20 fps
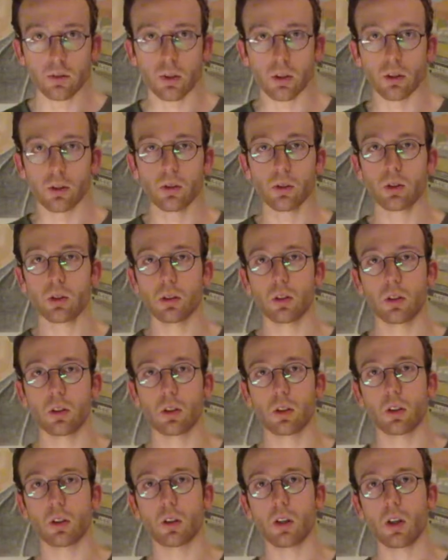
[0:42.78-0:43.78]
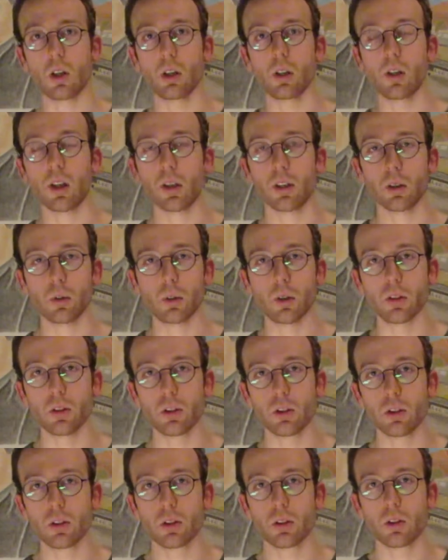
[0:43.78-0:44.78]
view, a
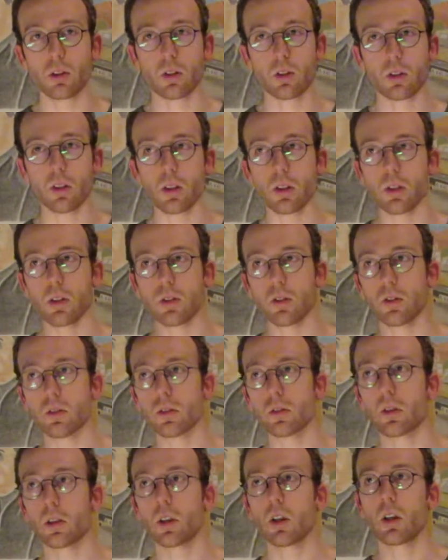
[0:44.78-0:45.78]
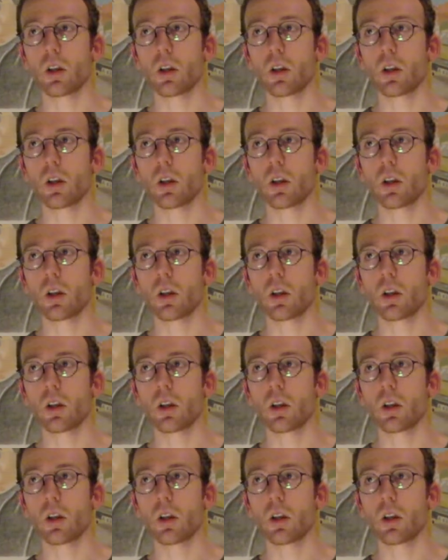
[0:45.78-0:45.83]
language is